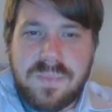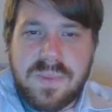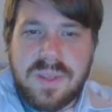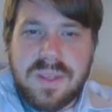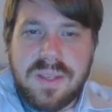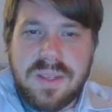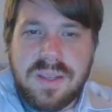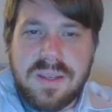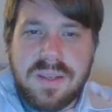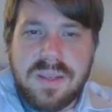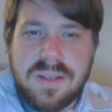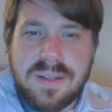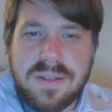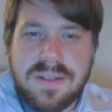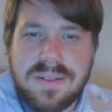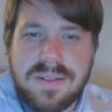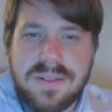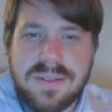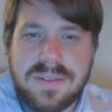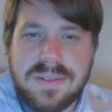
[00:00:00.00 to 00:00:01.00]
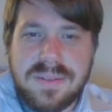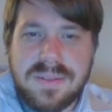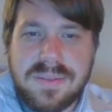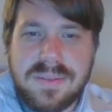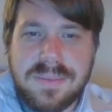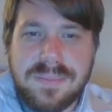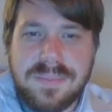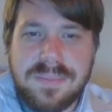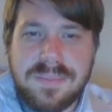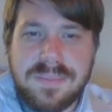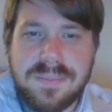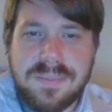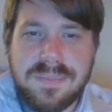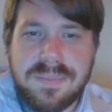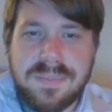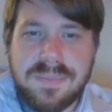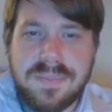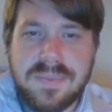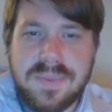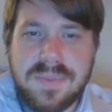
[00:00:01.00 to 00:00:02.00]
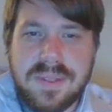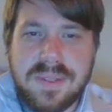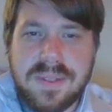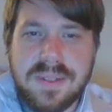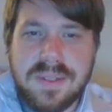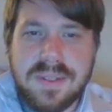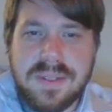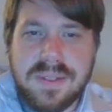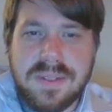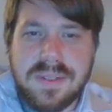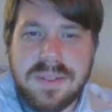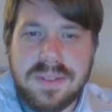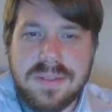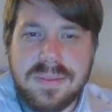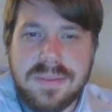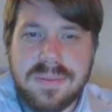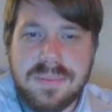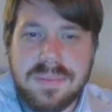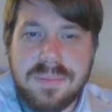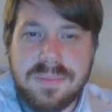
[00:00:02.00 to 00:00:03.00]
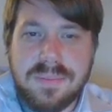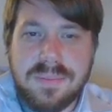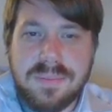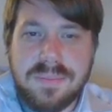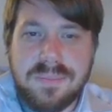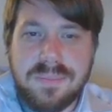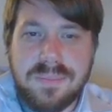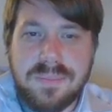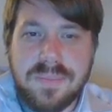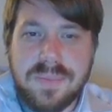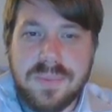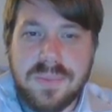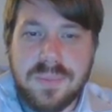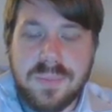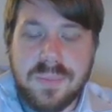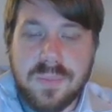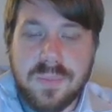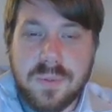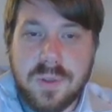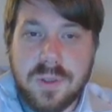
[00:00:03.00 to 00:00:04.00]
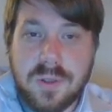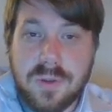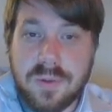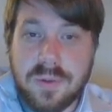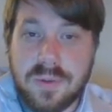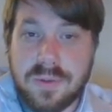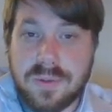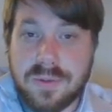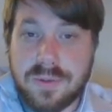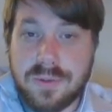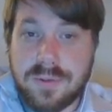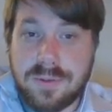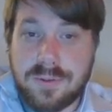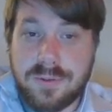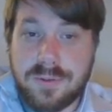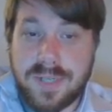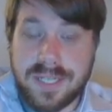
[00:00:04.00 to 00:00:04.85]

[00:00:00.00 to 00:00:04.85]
This person isn't speaking.